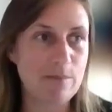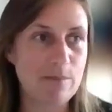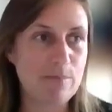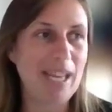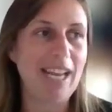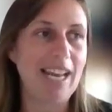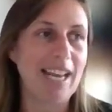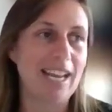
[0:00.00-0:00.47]

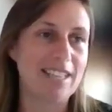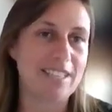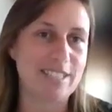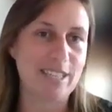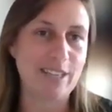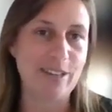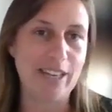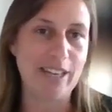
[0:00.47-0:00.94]
be less
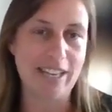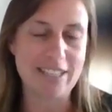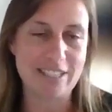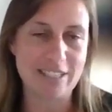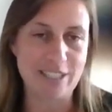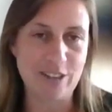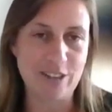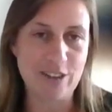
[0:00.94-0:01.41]

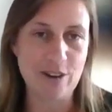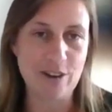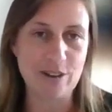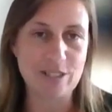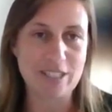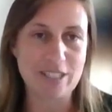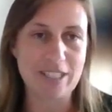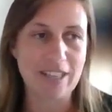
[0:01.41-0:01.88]
serious and
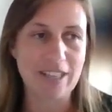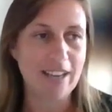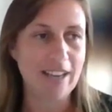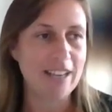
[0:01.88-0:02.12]
not